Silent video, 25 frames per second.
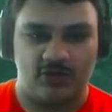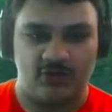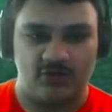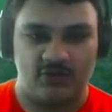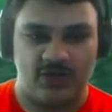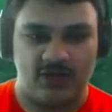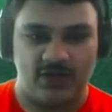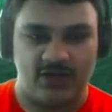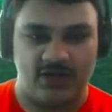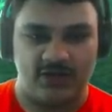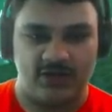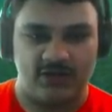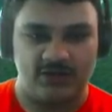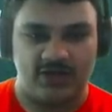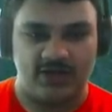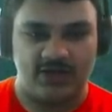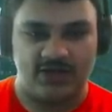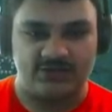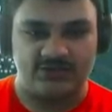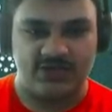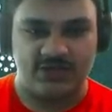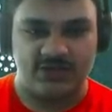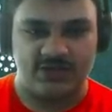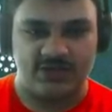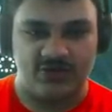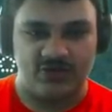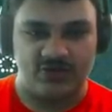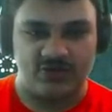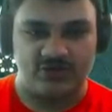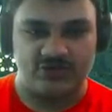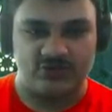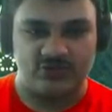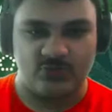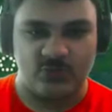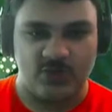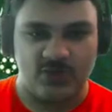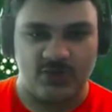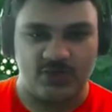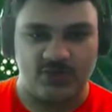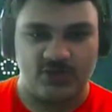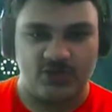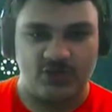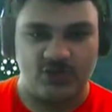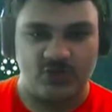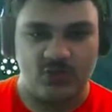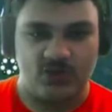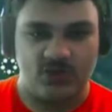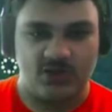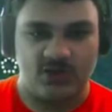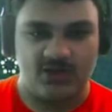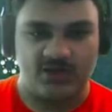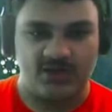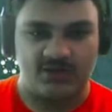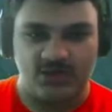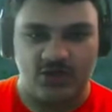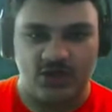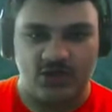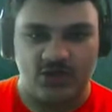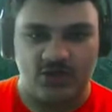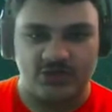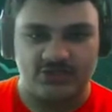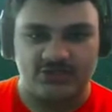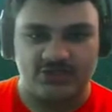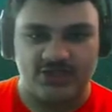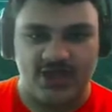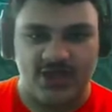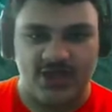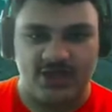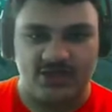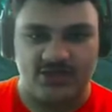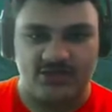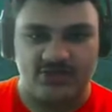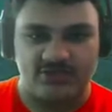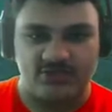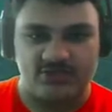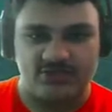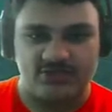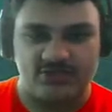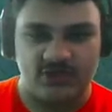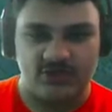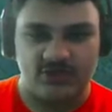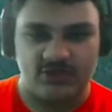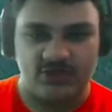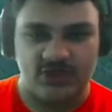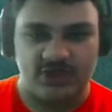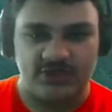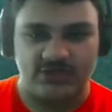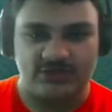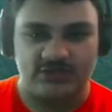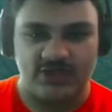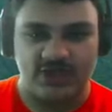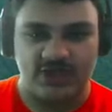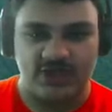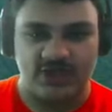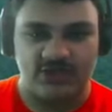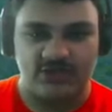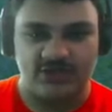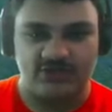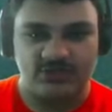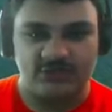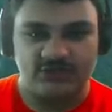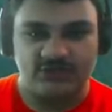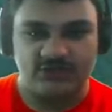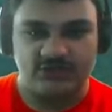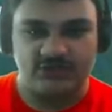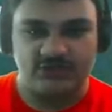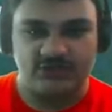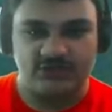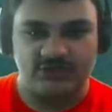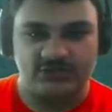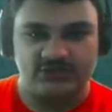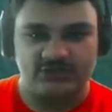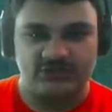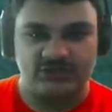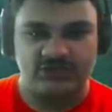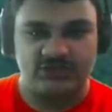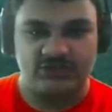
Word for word: Okay. I guess I go this way. You are, oh, Talus. Okay, Talus. Yeah.